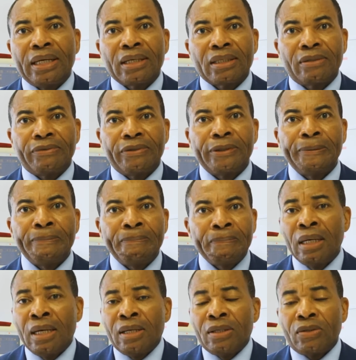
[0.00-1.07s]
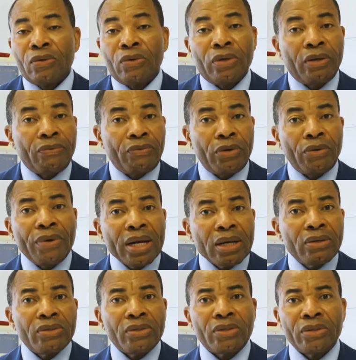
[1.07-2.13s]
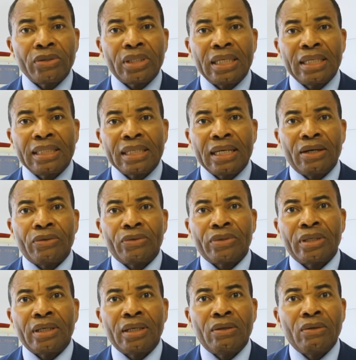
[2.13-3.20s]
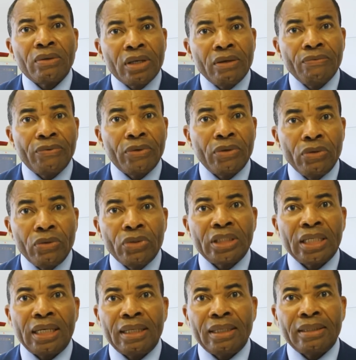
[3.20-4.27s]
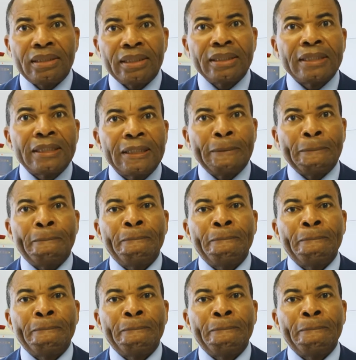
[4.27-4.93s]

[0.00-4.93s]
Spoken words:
ask for? So if you're a consultant out there looking for new challenges,